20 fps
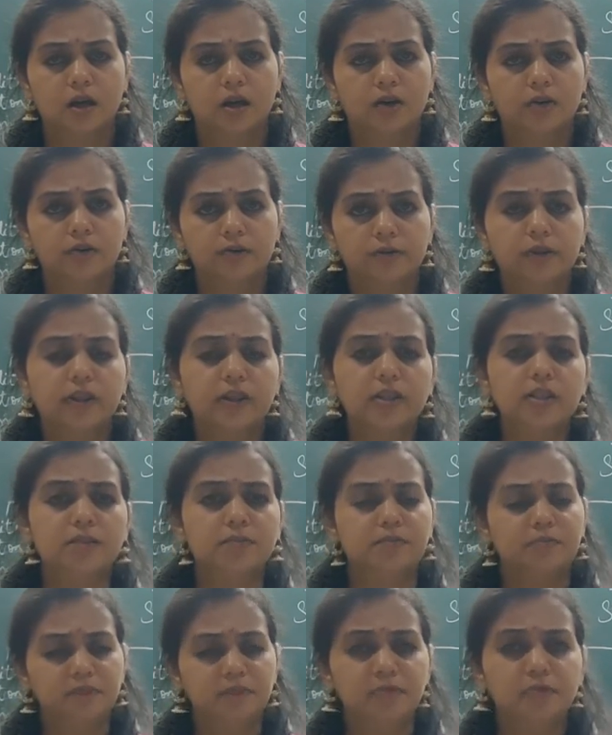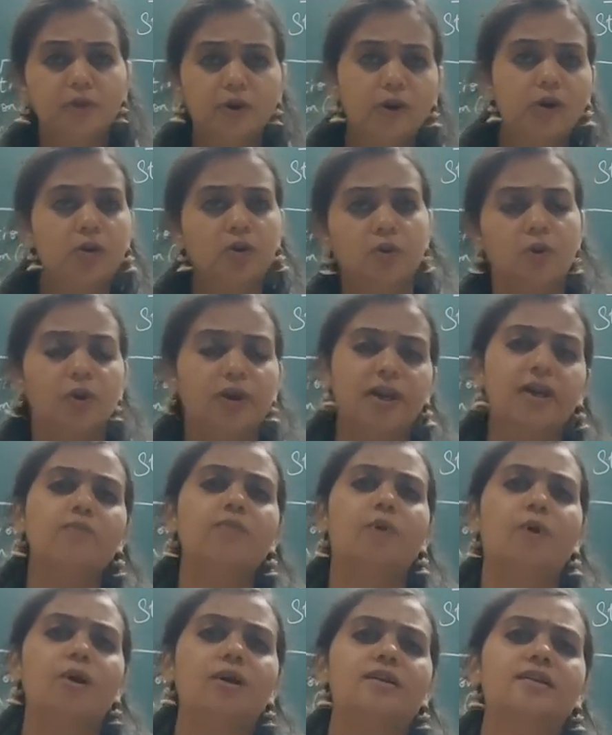First, before knowing
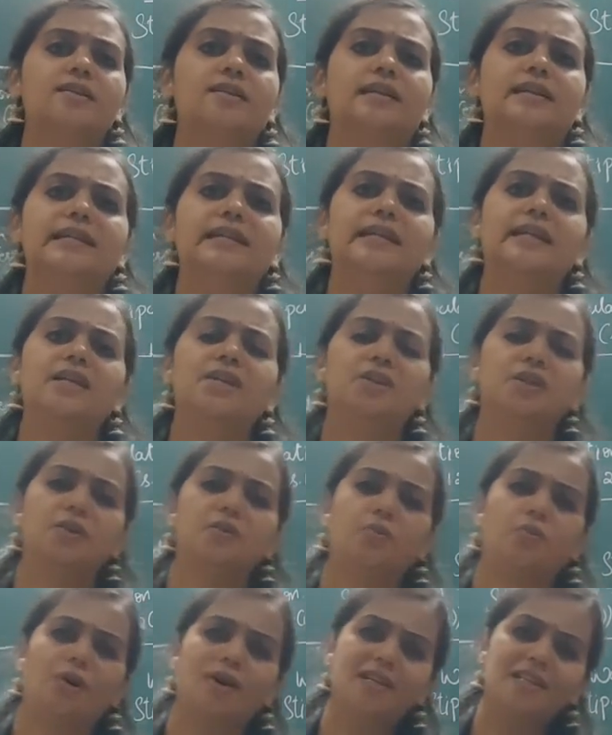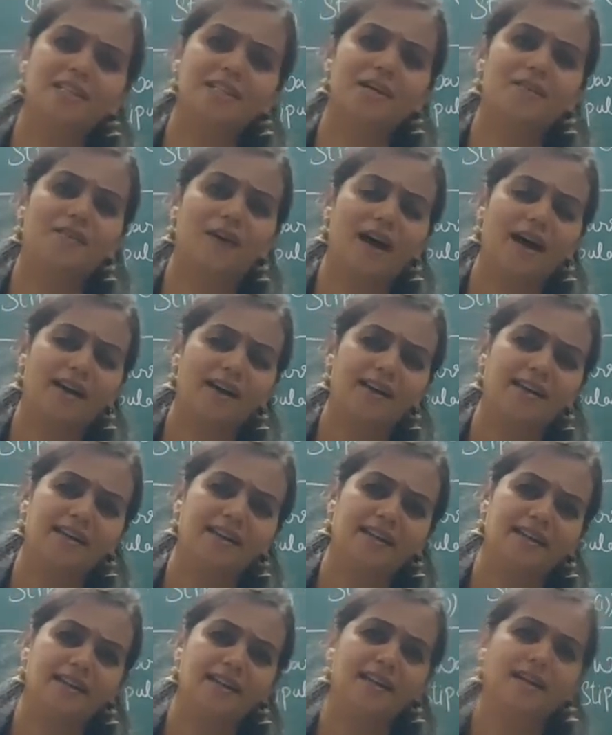what is condition, what is a
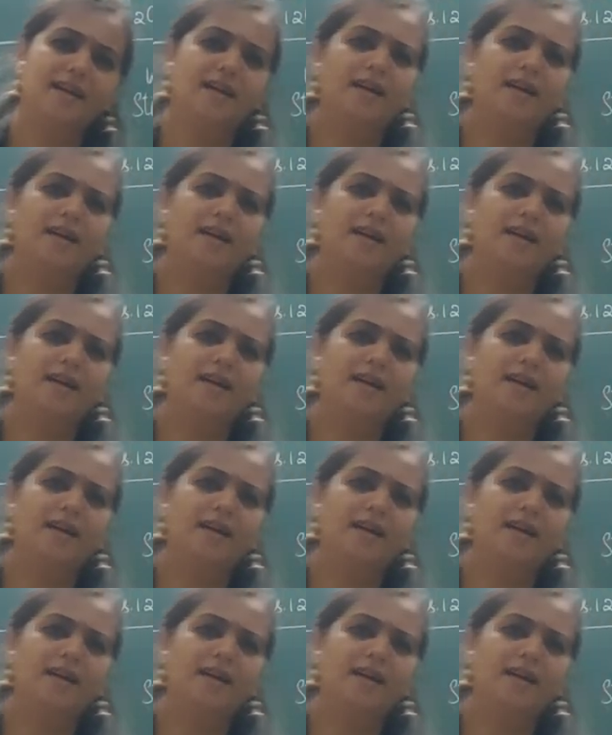warranty,